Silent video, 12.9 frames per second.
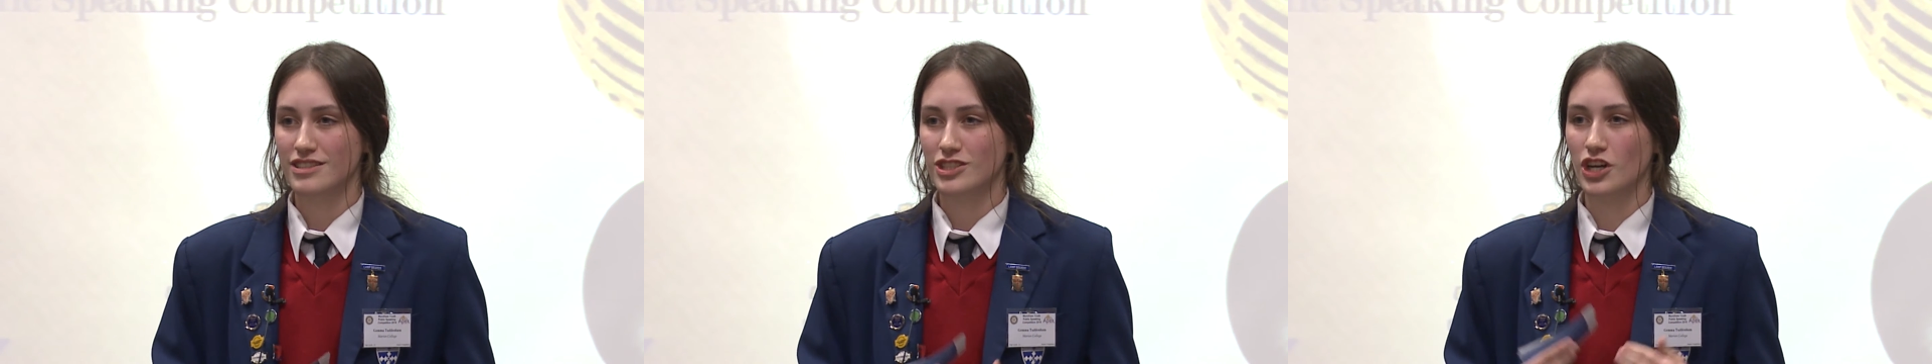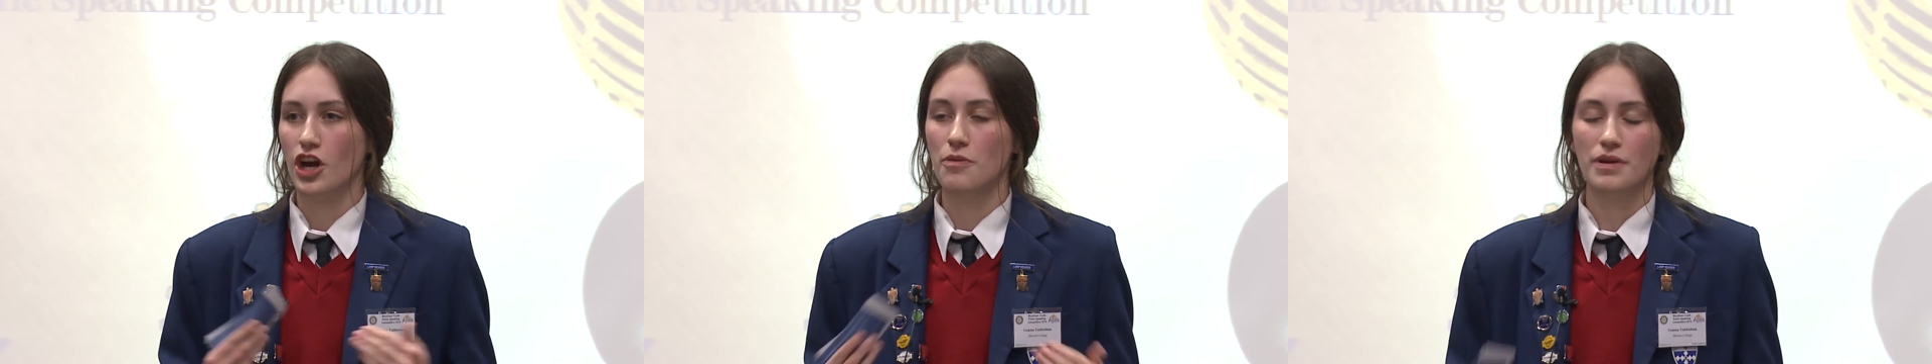
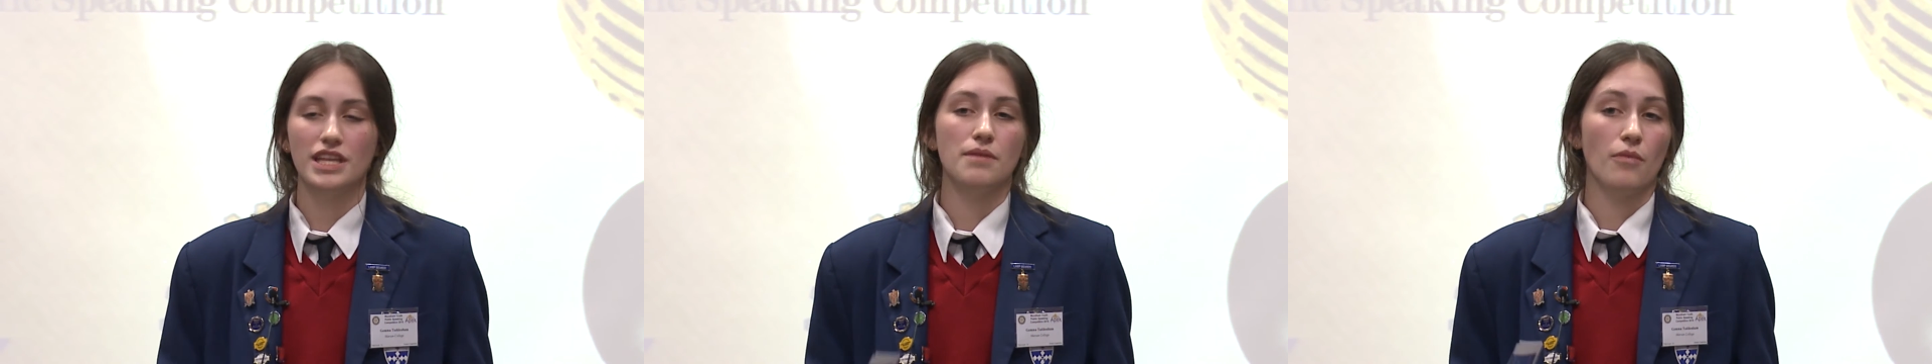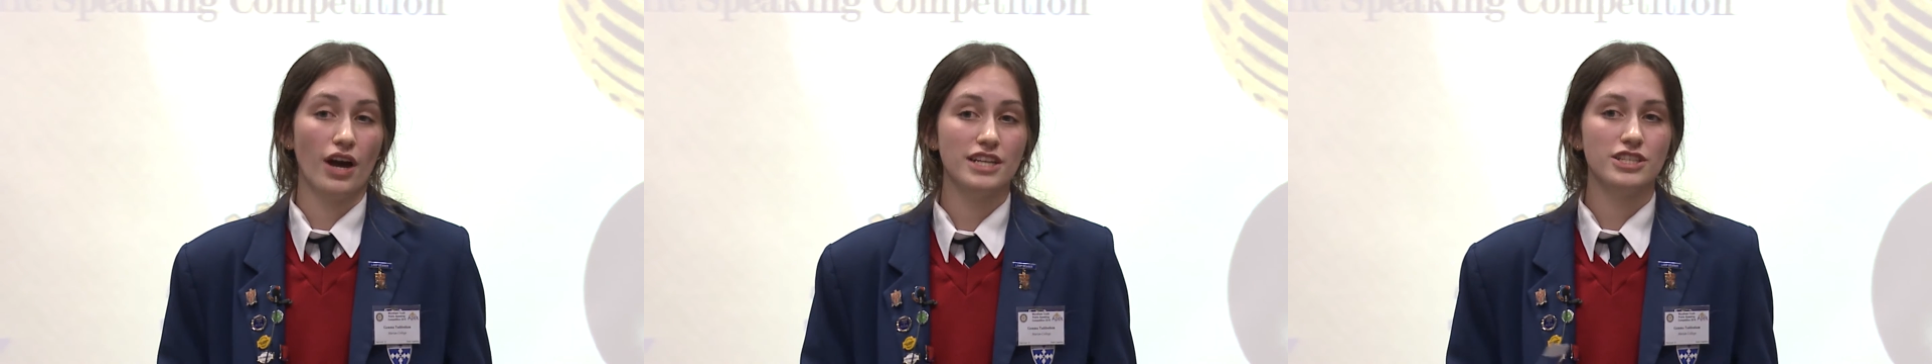to open their
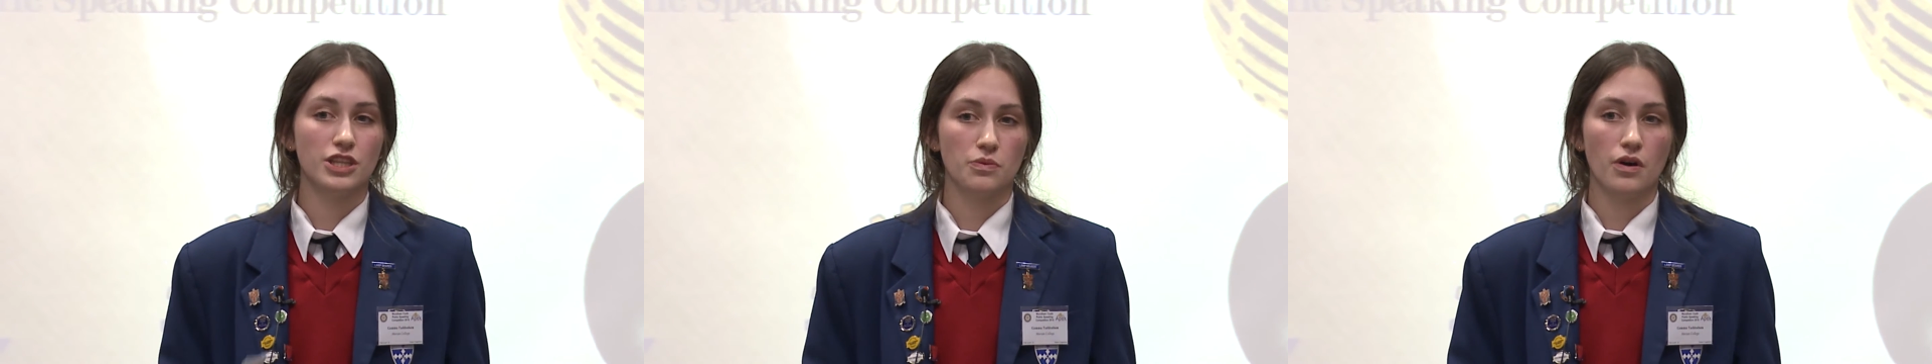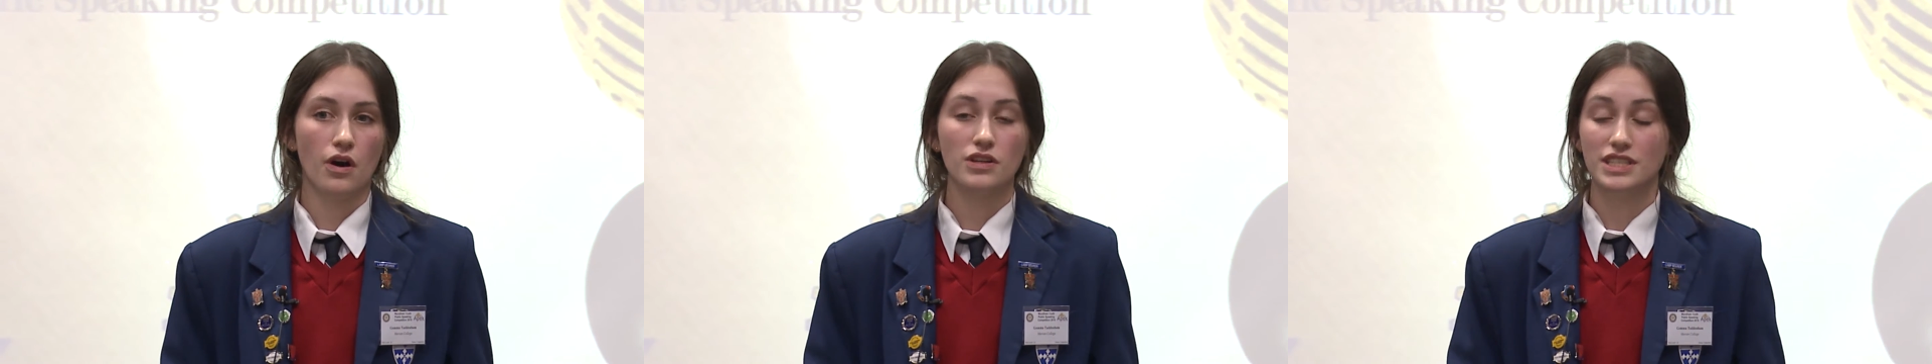mind to the
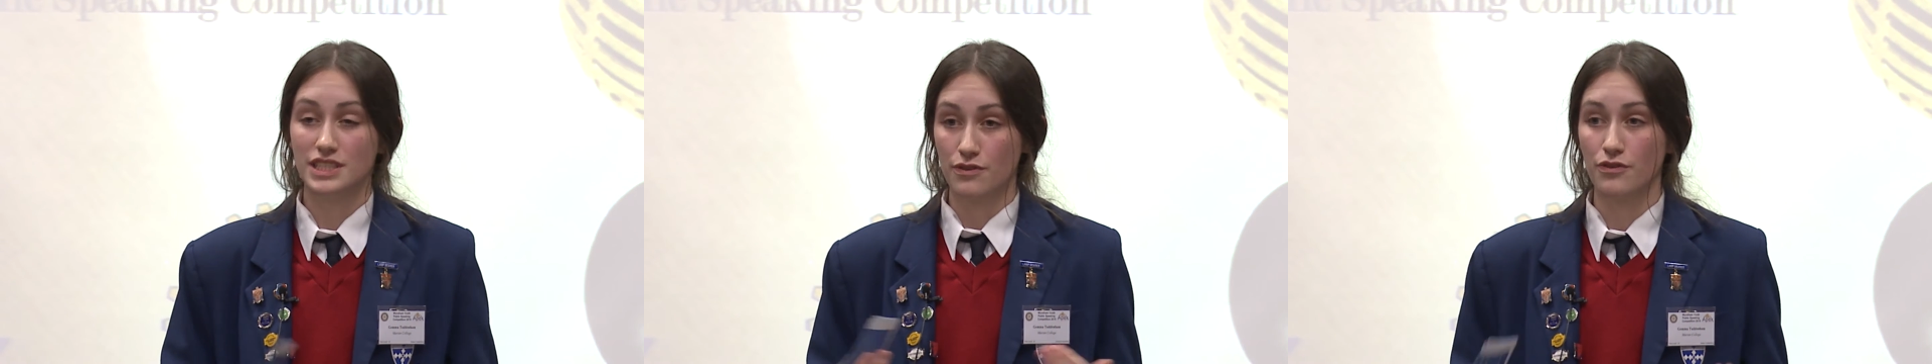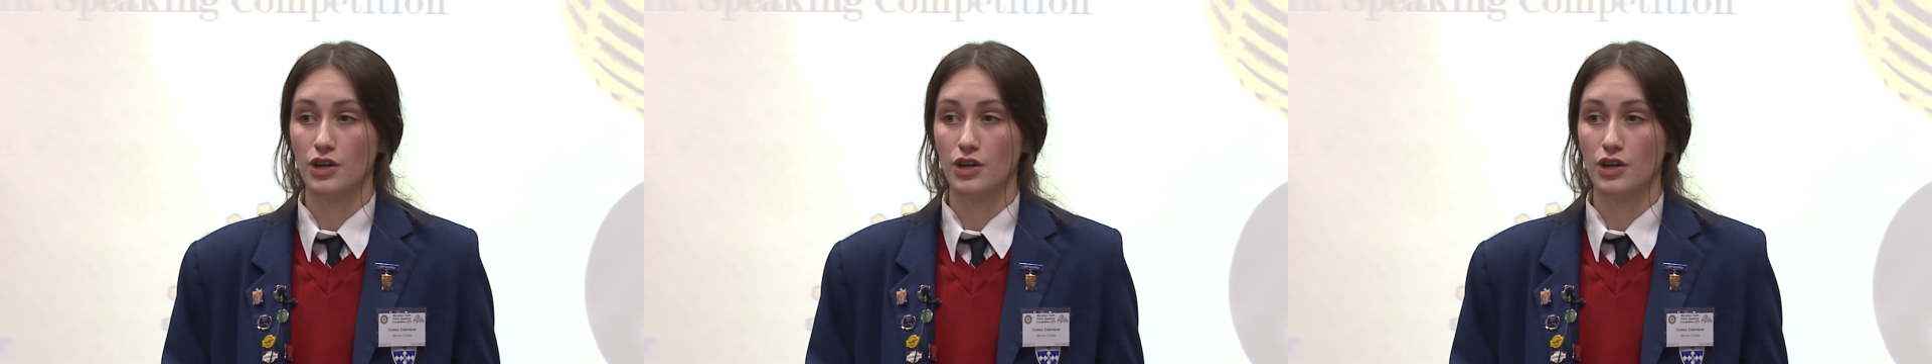world and different